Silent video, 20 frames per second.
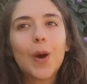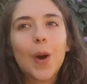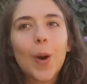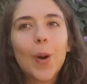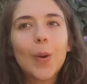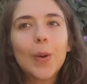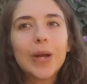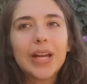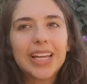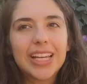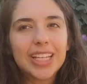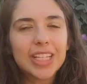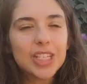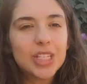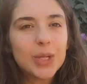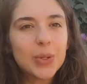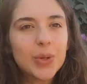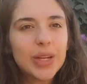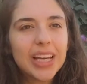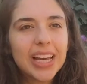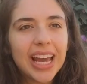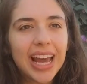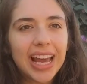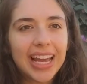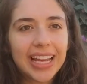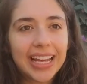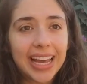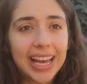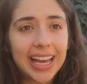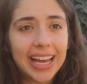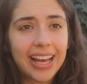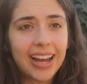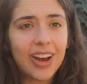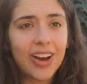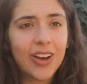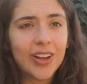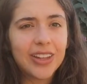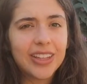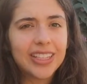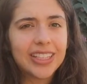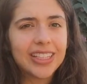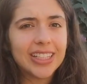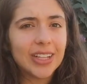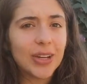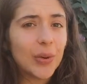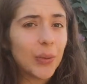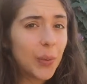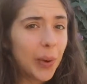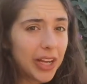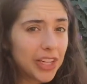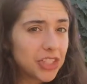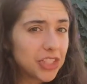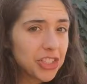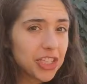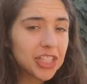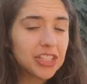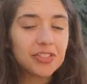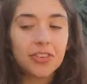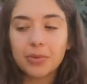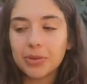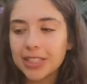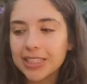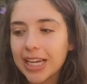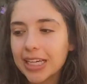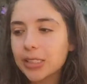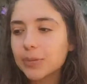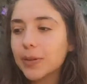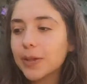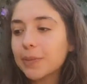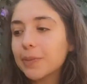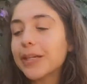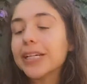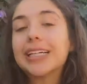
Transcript: go into it and get all the questions from the textbook,